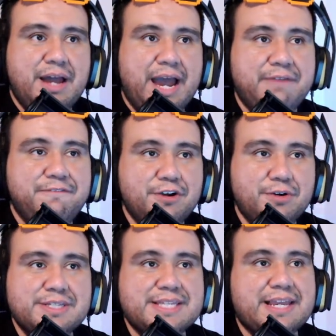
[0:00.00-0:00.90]
I feel
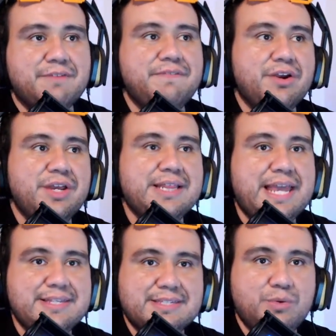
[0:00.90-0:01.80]
is like a very
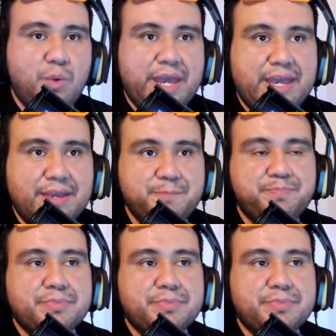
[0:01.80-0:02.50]
lazy way